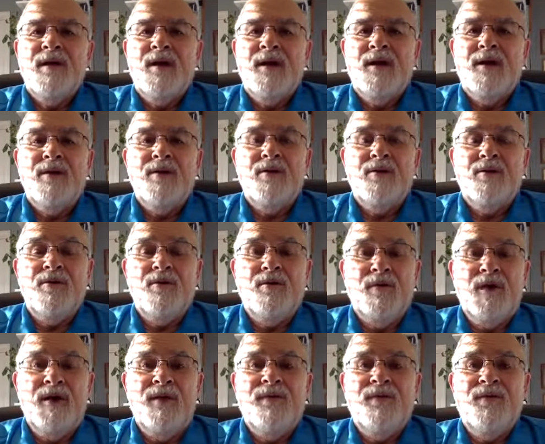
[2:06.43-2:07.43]
And you
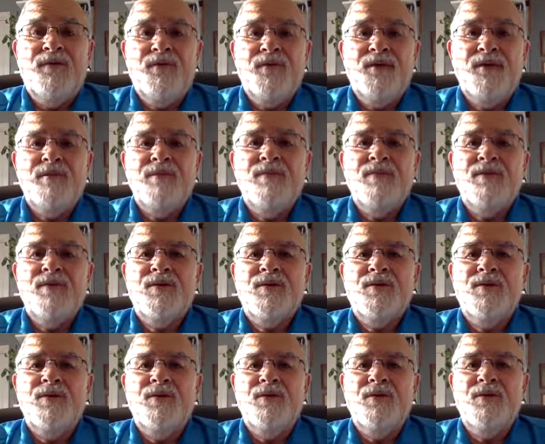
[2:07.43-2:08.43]
have freedom
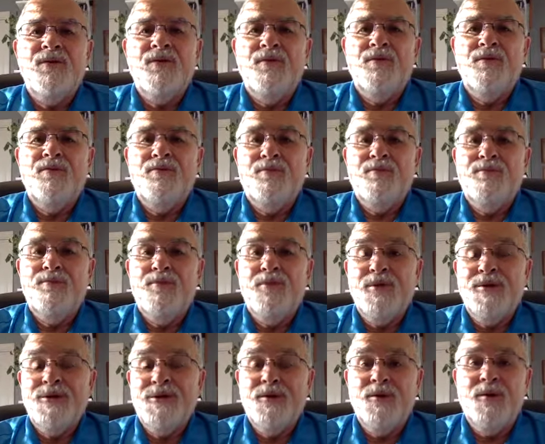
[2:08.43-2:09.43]
to
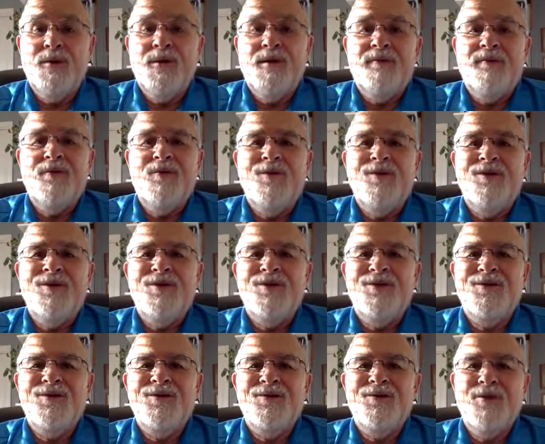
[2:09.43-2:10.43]
preach in whatever way
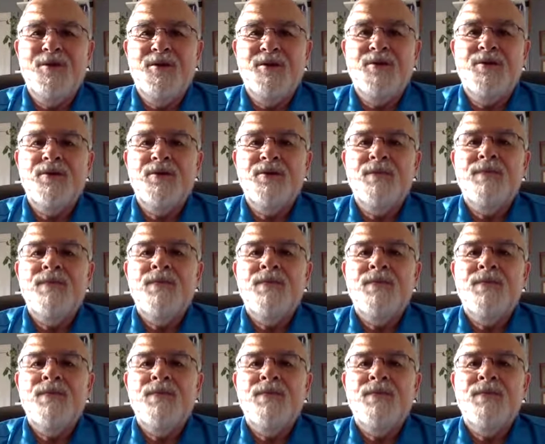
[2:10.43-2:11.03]
you want to.